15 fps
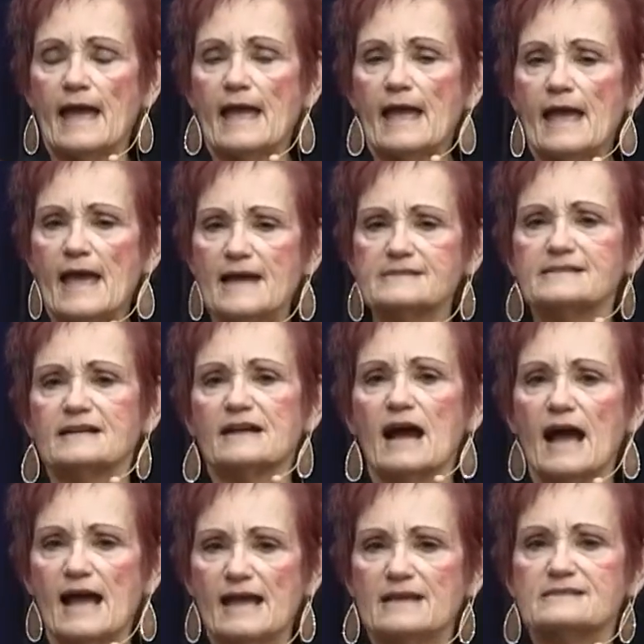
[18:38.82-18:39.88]

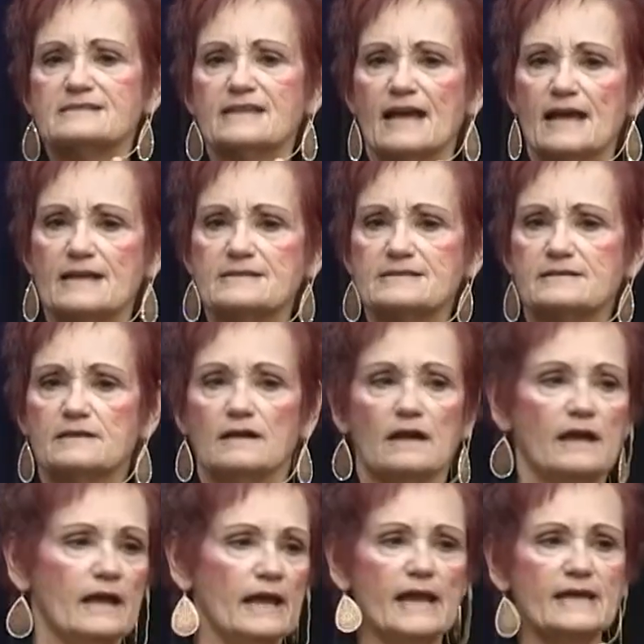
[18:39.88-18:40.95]
Hezekiah says,
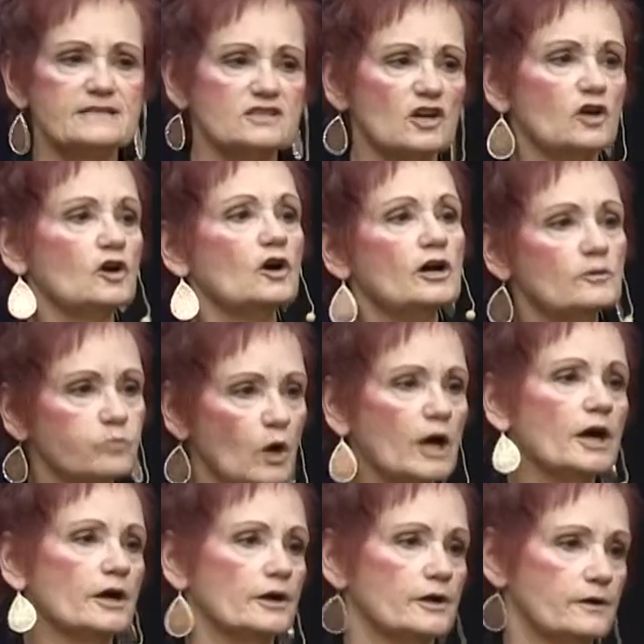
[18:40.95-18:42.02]
it's a good
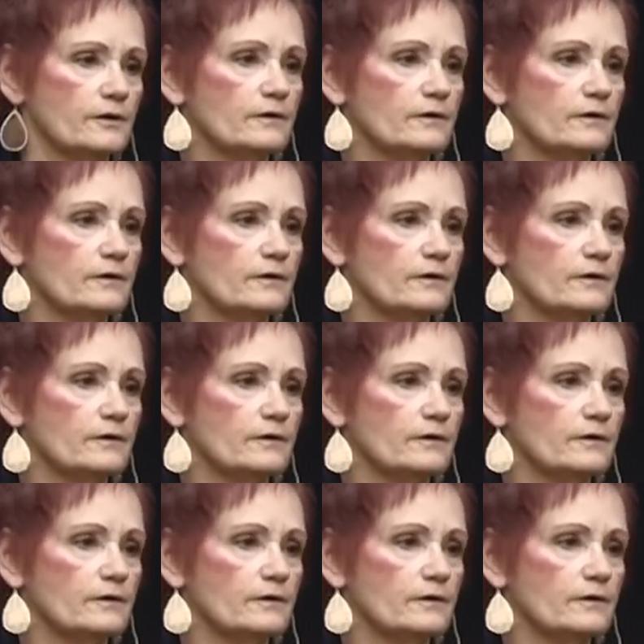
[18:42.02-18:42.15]
word.